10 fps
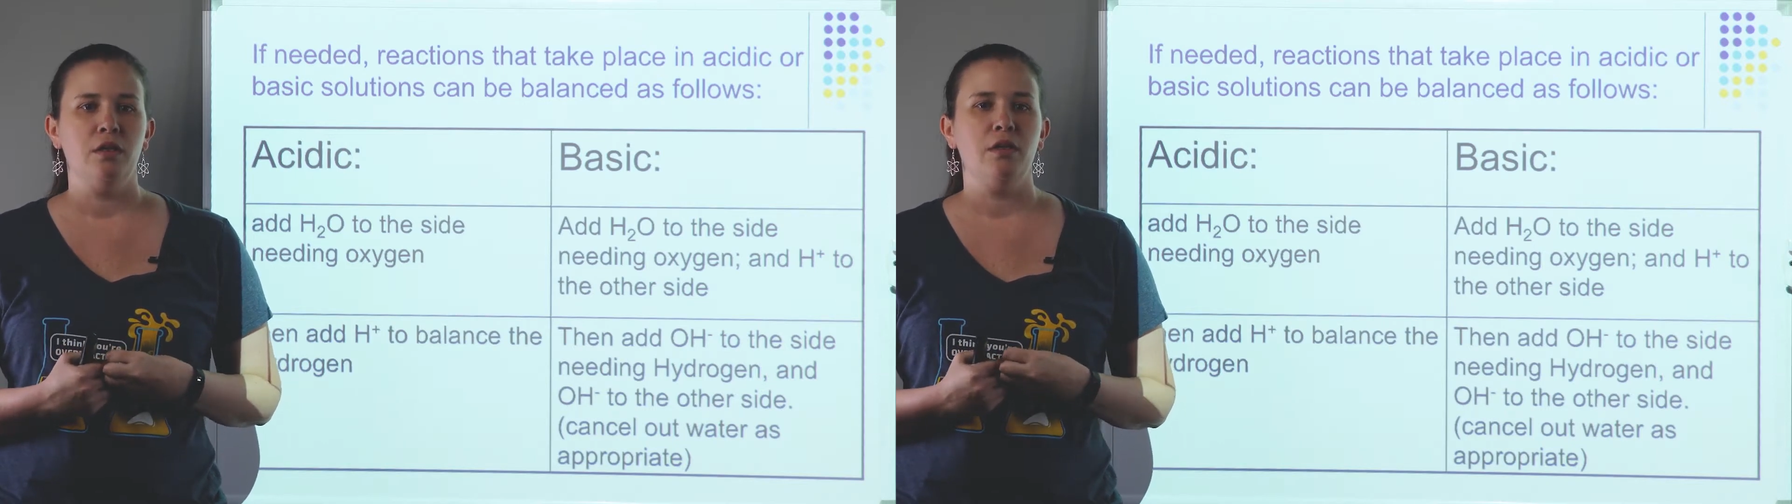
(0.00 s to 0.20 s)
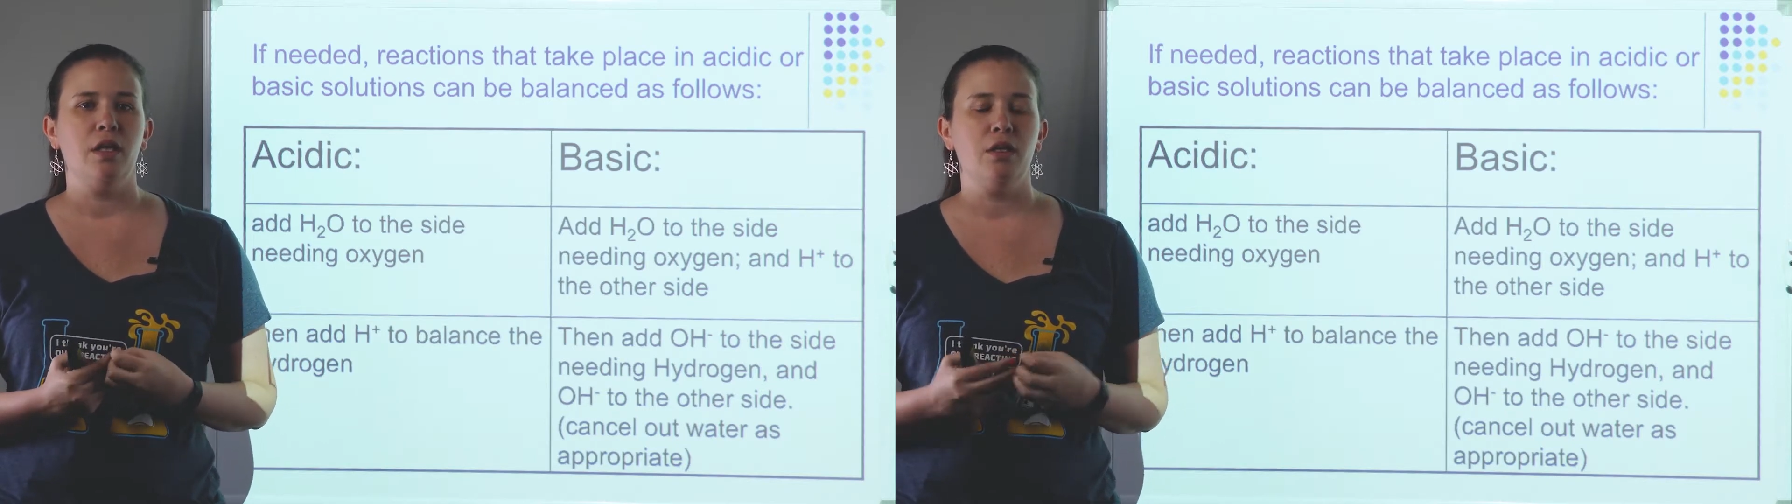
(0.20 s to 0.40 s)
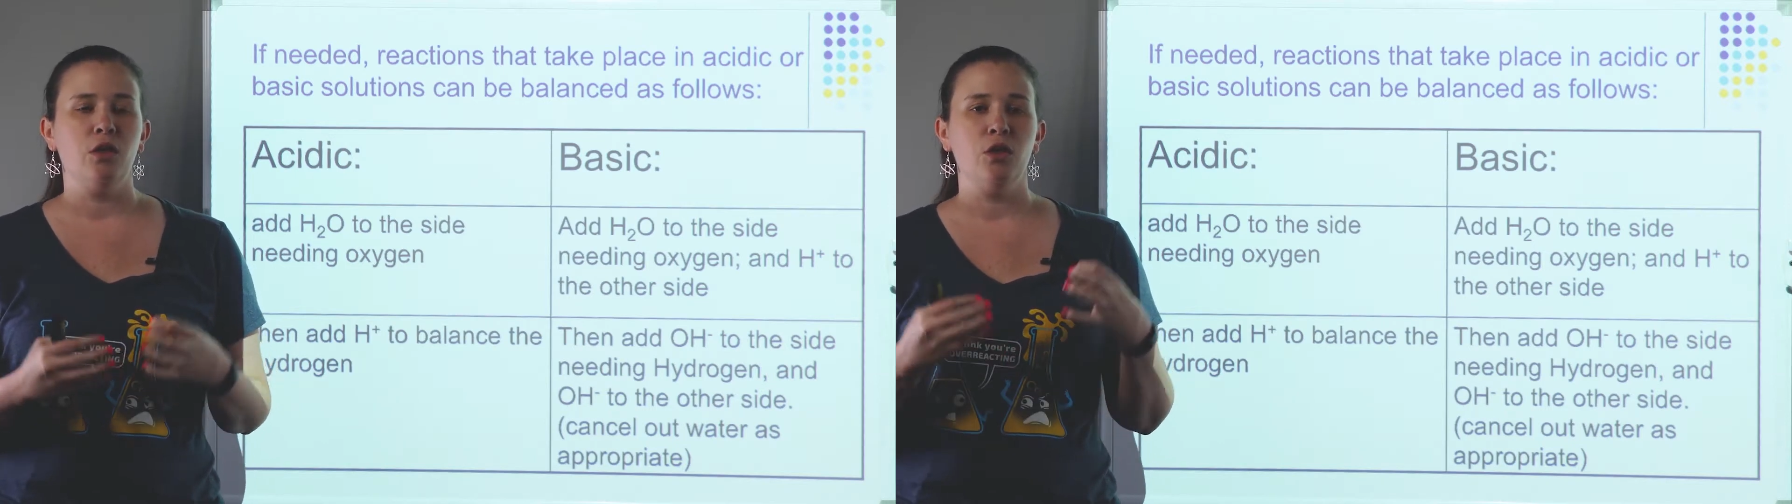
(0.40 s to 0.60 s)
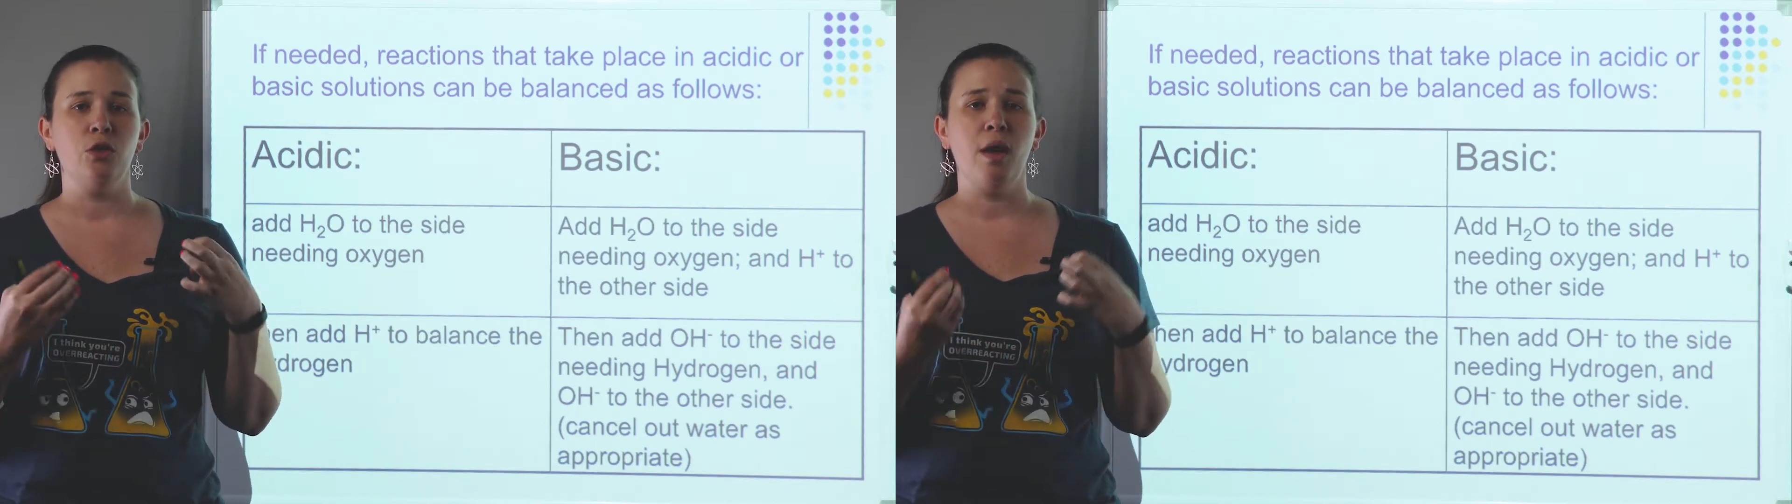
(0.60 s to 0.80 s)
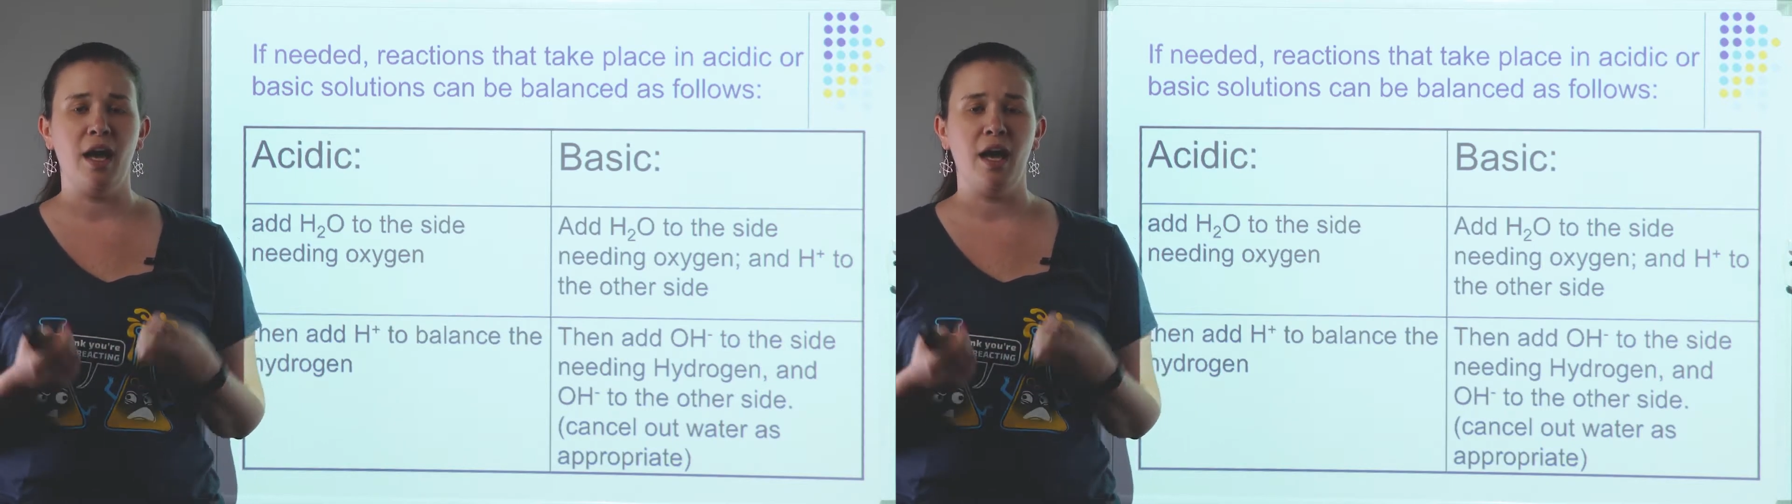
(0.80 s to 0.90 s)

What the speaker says: then you